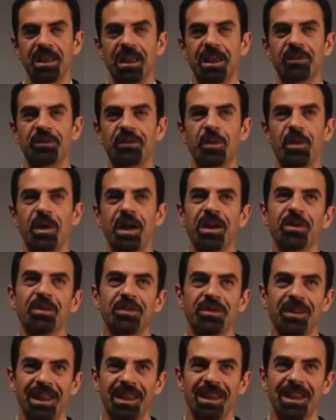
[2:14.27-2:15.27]
So I
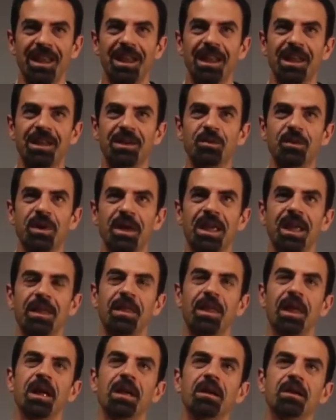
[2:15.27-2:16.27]
understand that. I
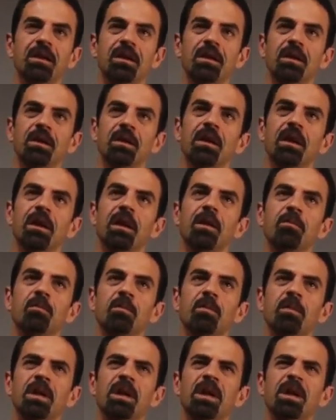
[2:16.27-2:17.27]
get that.
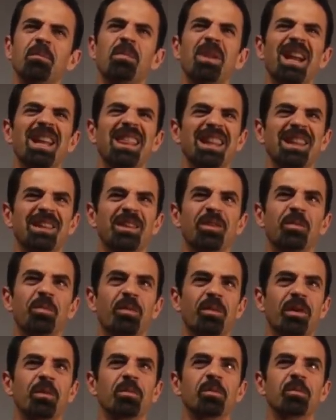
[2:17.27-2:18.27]
But I think we've
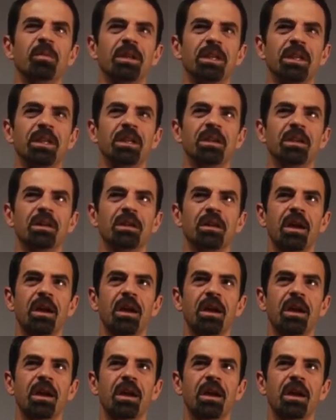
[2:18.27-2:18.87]
probably